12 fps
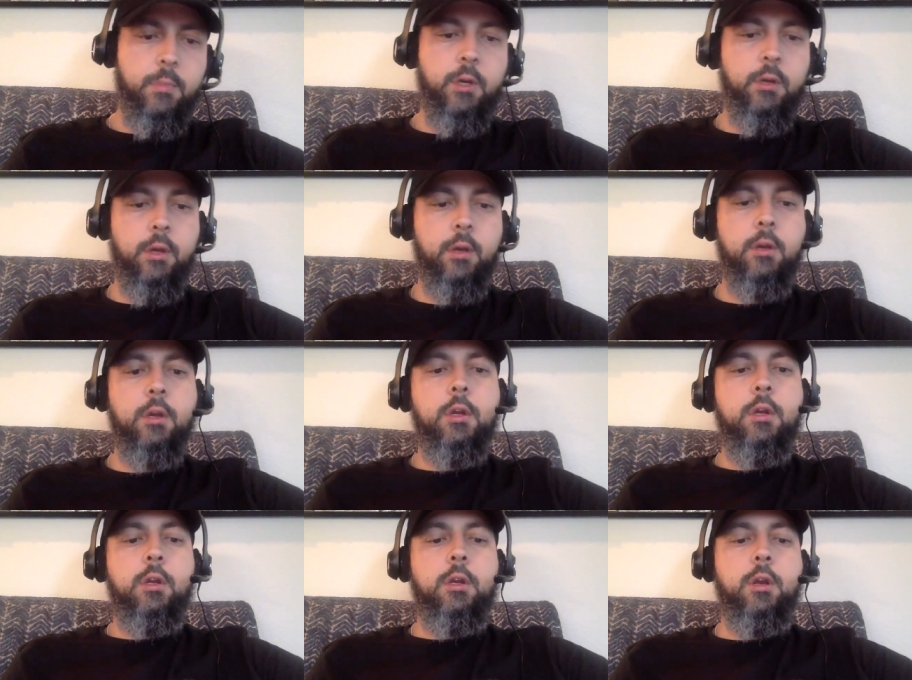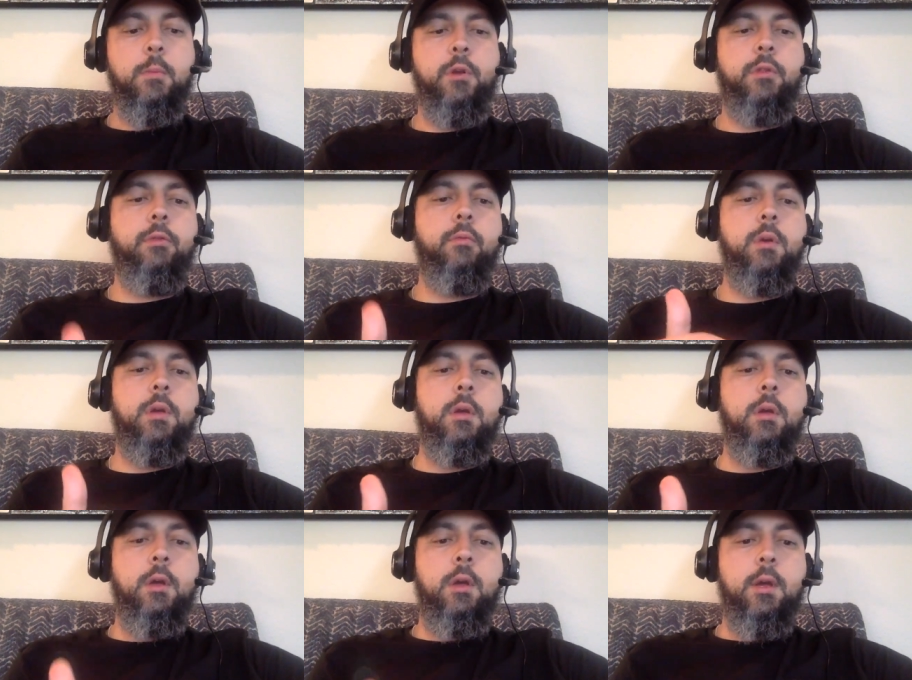Okay, number three,
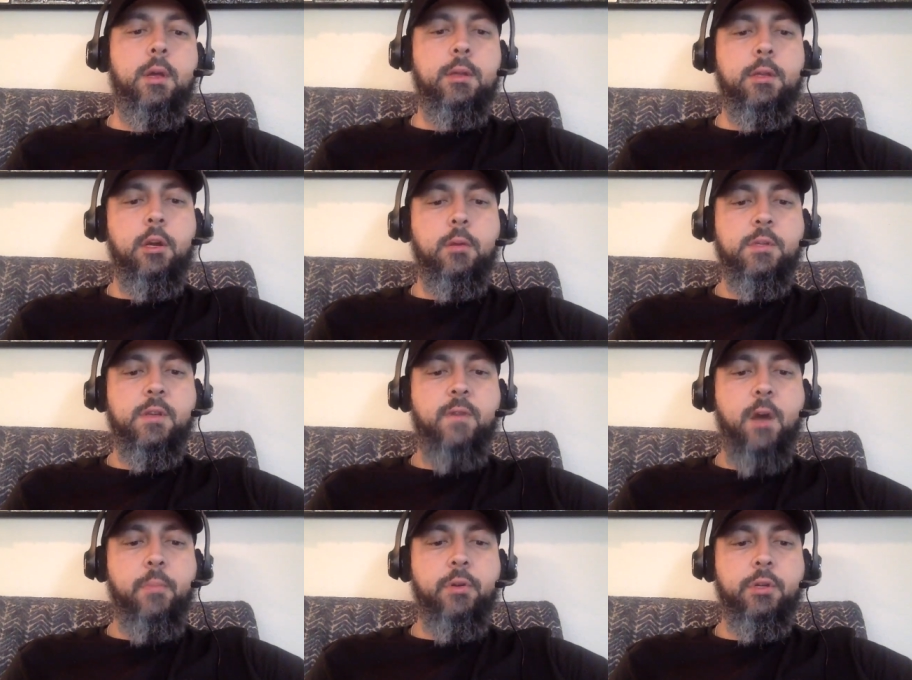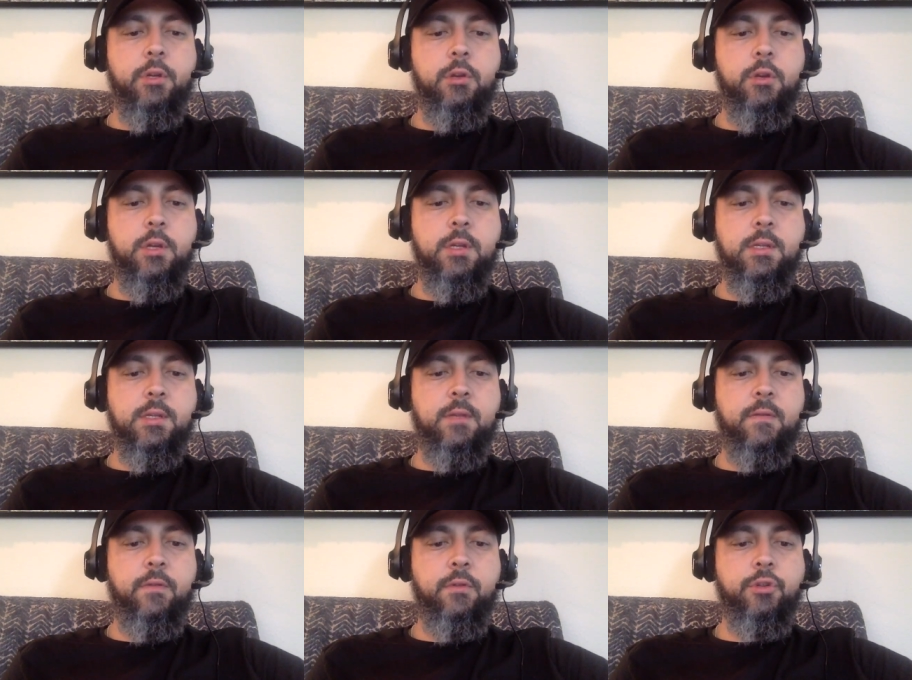in terms of opportunities in the
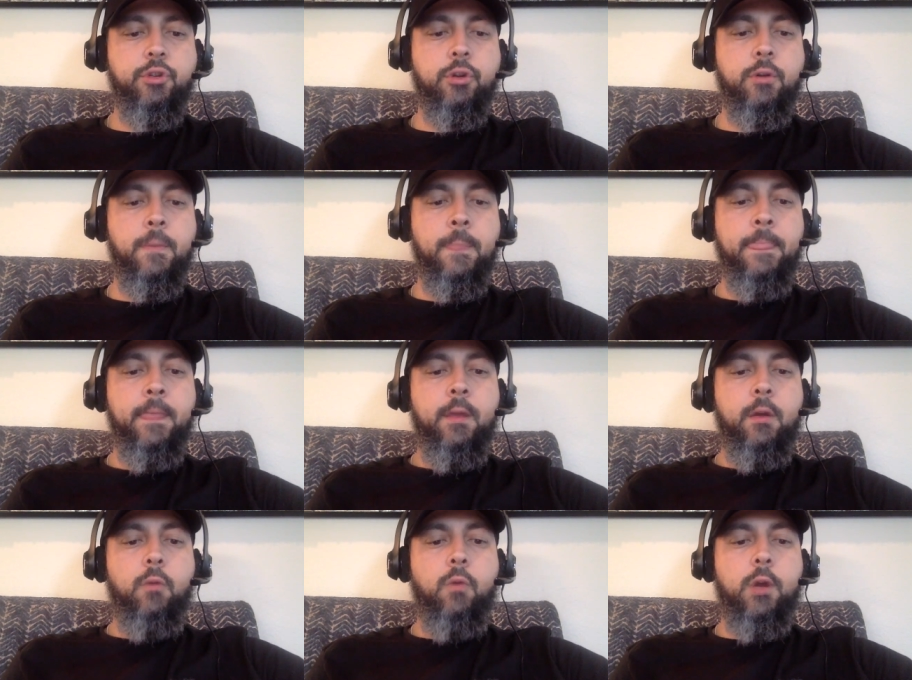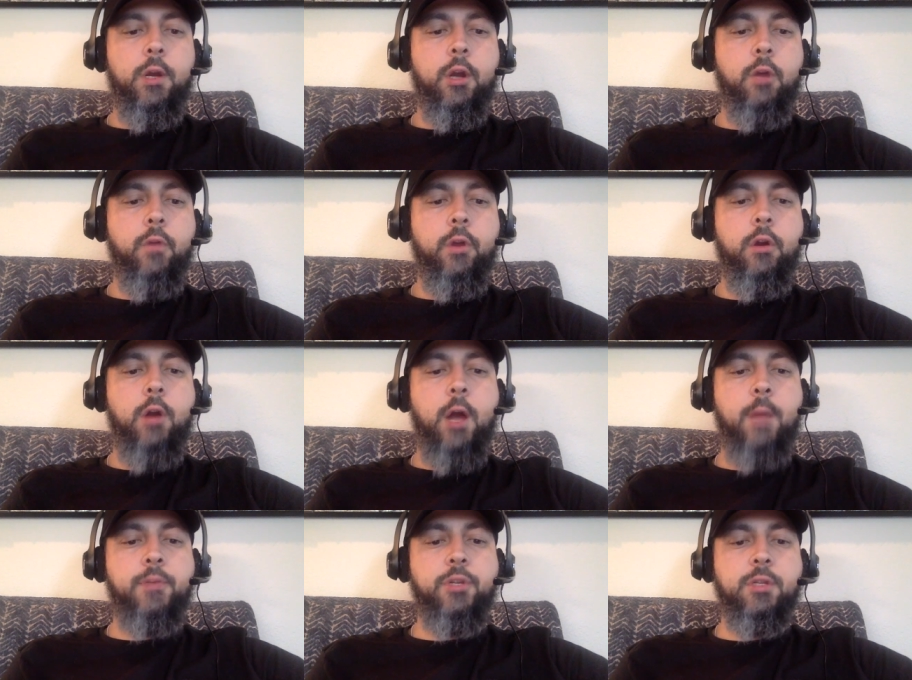future, what career
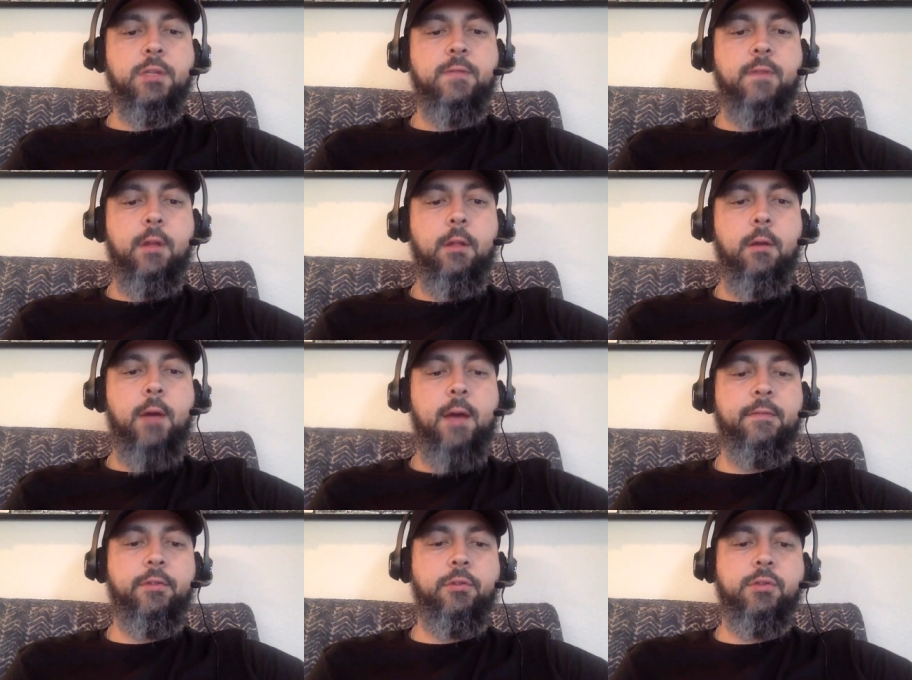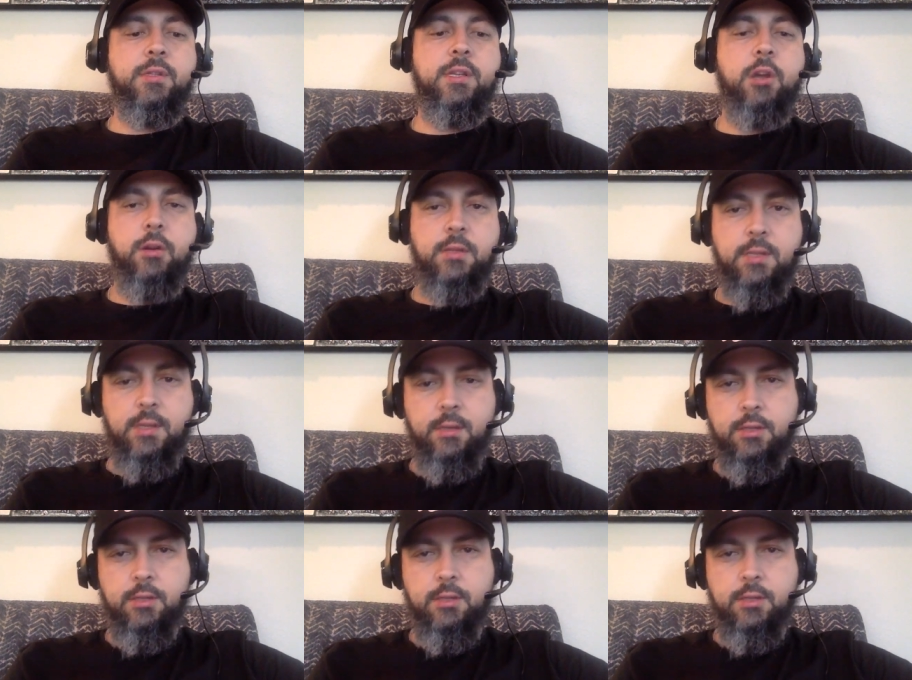options follow after C R C?